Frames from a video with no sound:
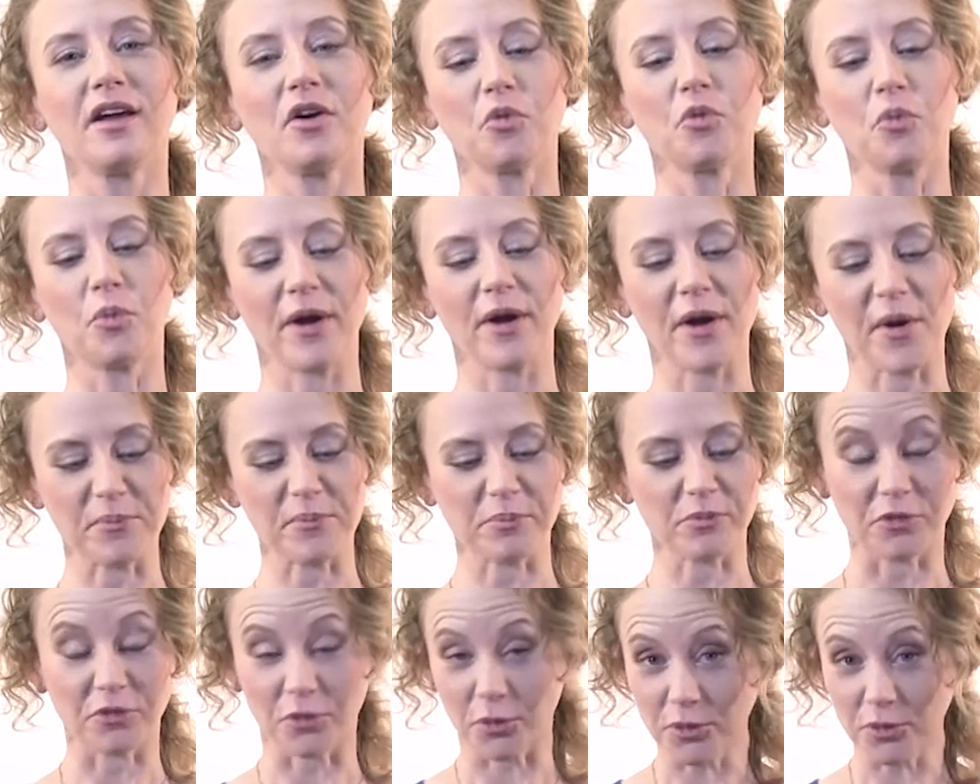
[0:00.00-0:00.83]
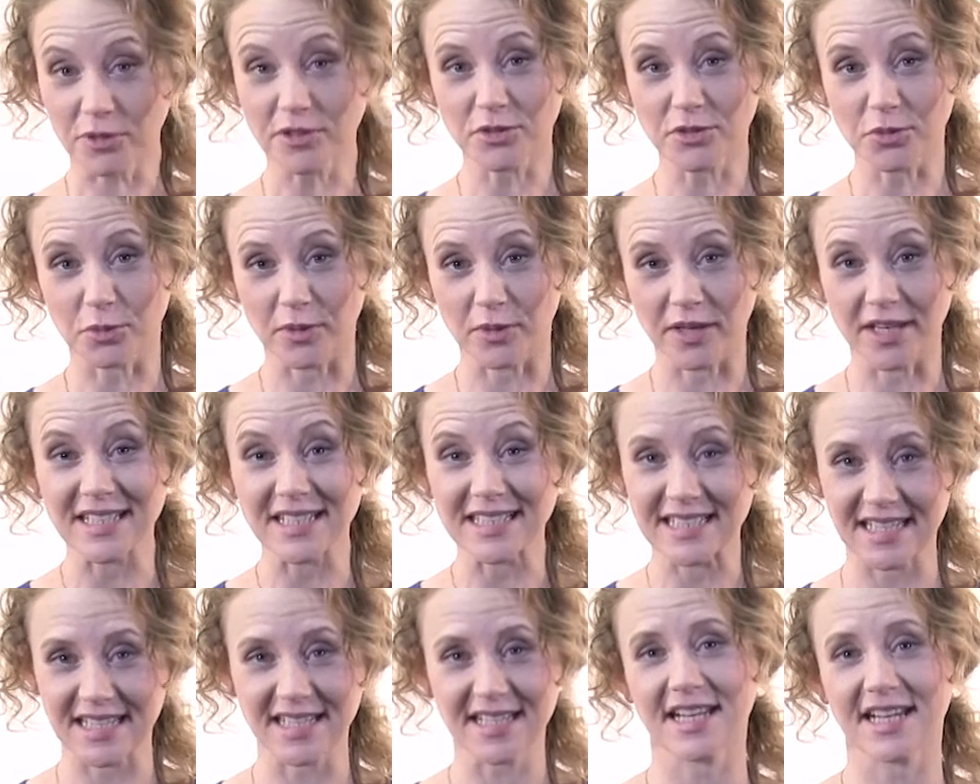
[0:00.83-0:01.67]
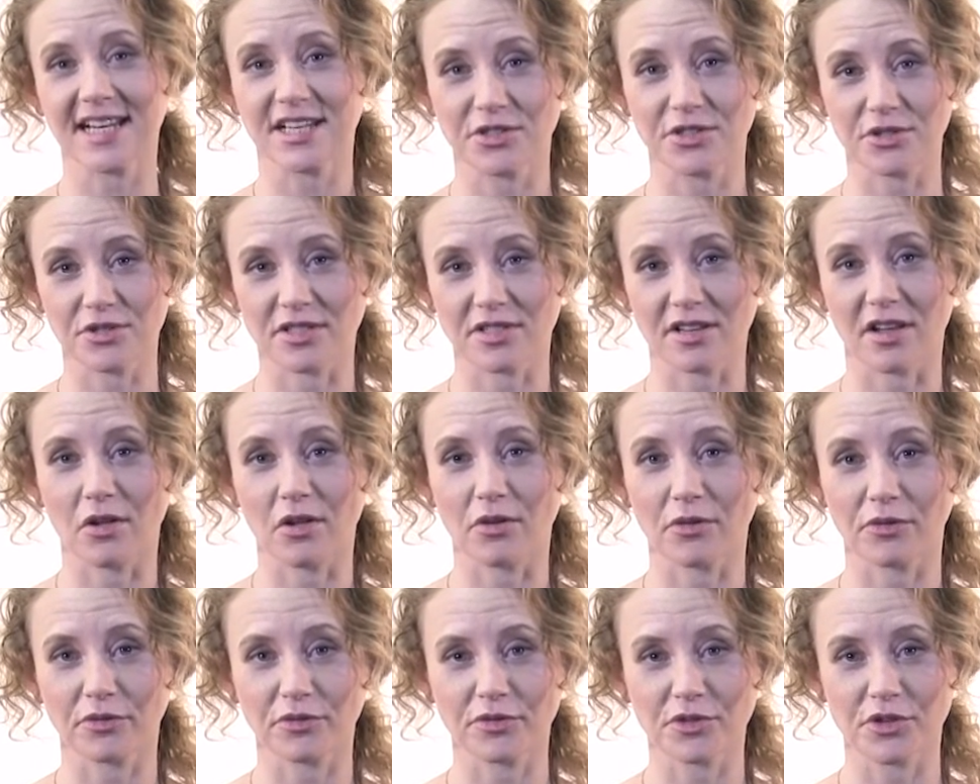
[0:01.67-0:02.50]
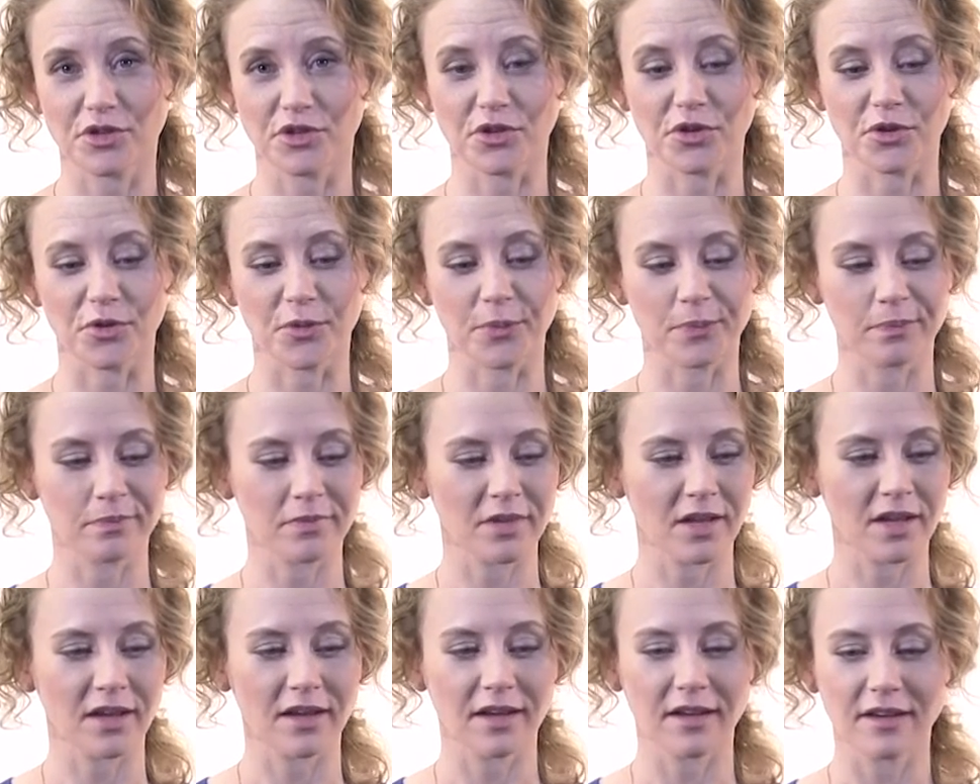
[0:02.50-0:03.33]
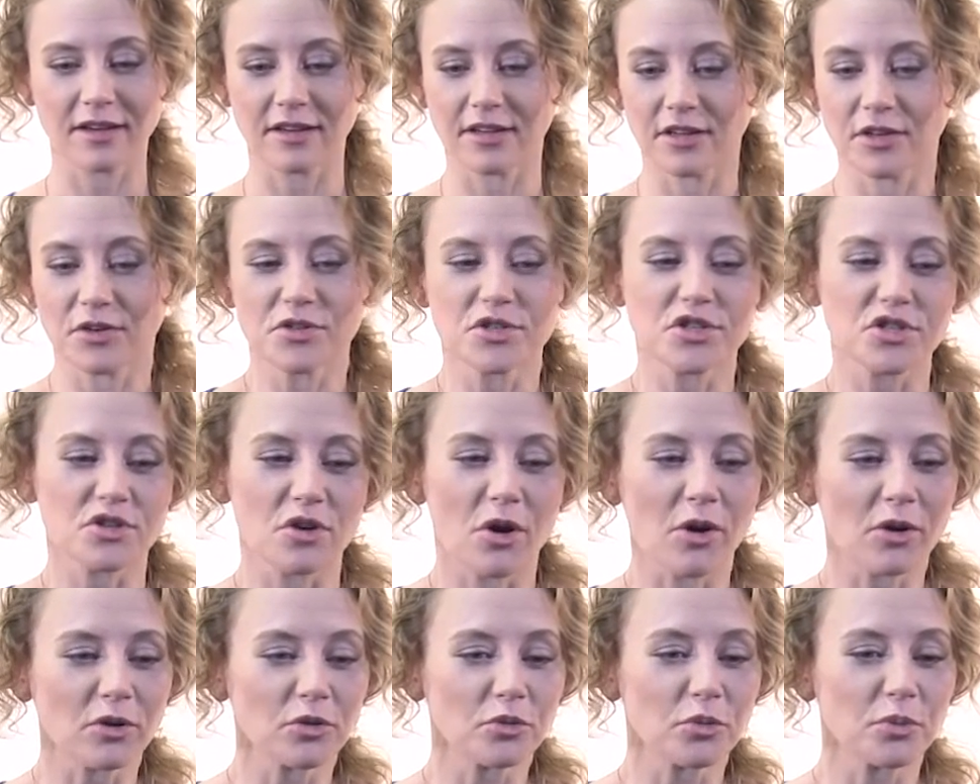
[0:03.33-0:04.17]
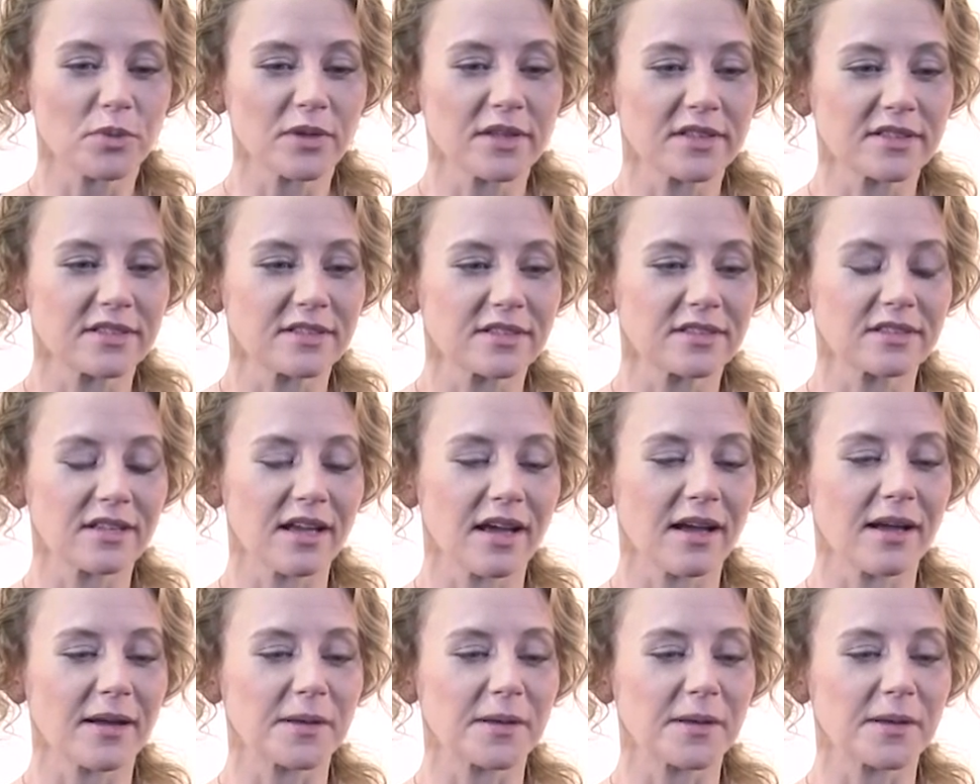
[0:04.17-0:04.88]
where for this week, dedicate yourself to, start with